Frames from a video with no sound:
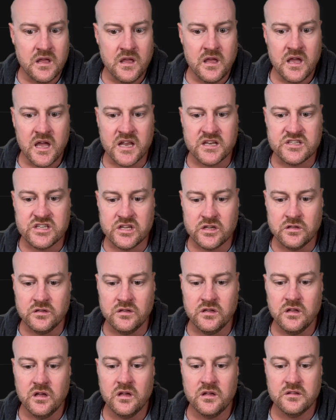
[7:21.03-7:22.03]

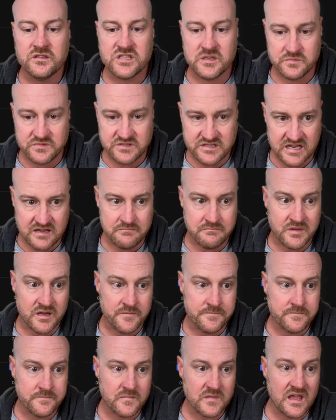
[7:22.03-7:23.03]
until September.
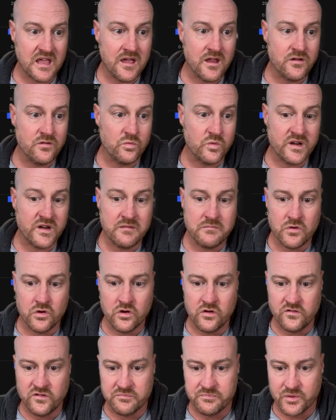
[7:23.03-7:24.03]
And when it
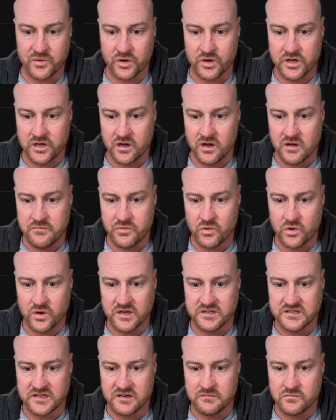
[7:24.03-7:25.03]
moved, boy, oh boy,
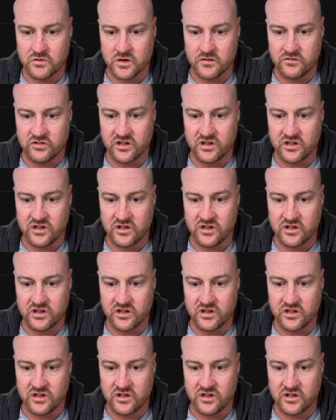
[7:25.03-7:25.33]
did it move.